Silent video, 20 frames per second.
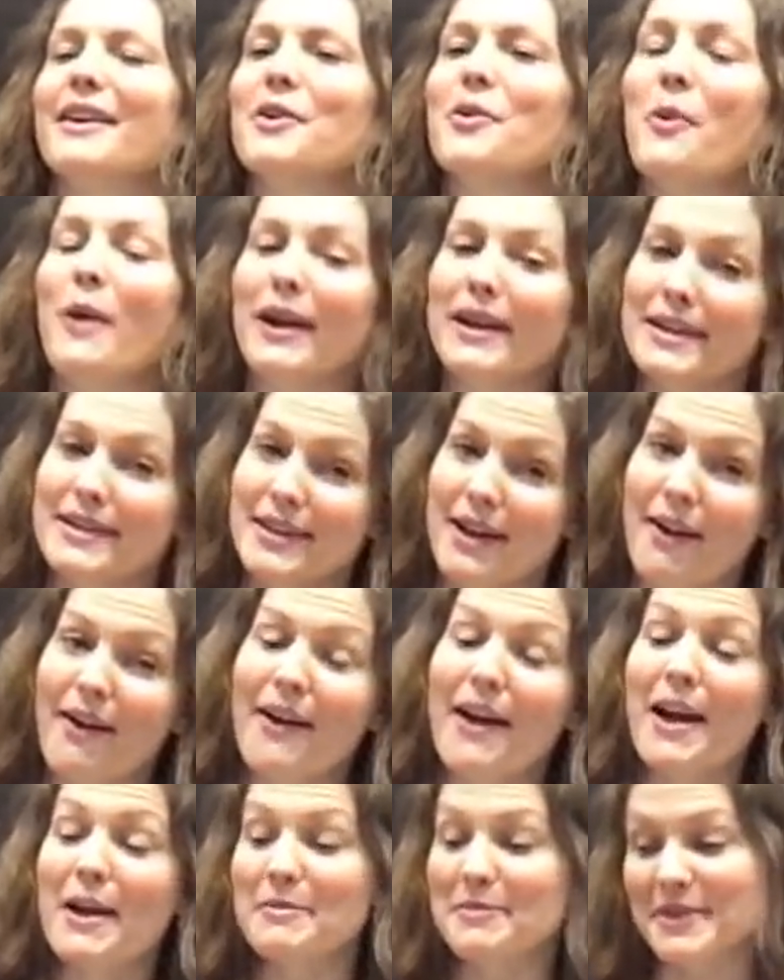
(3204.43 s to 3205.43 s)
quite a
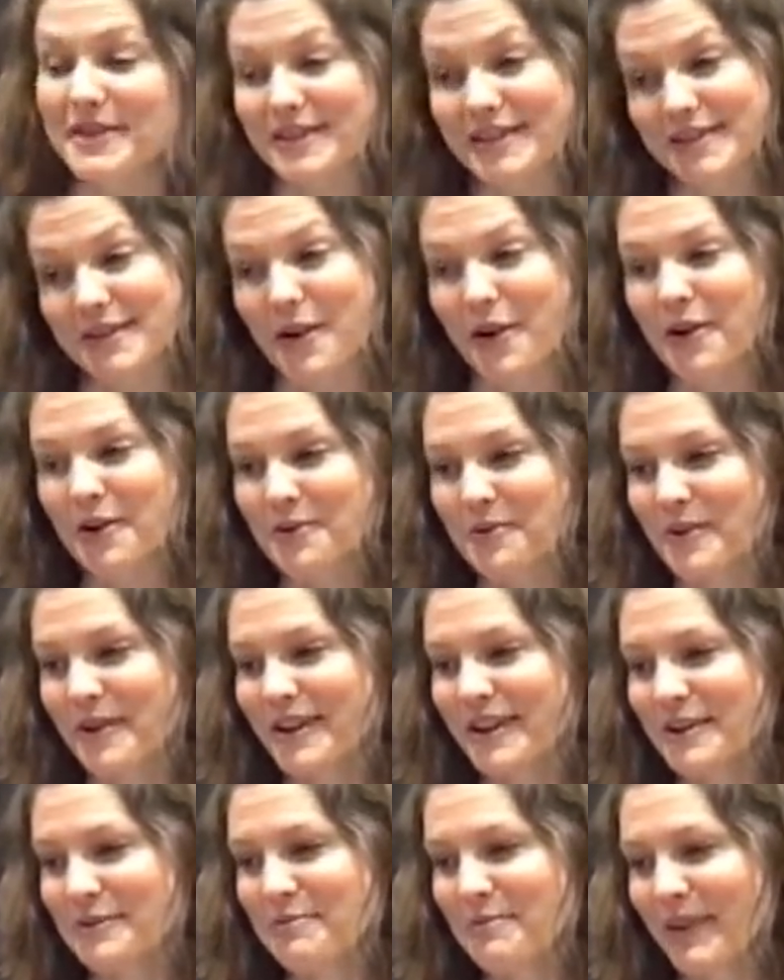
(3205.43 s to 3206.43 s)
time to start one,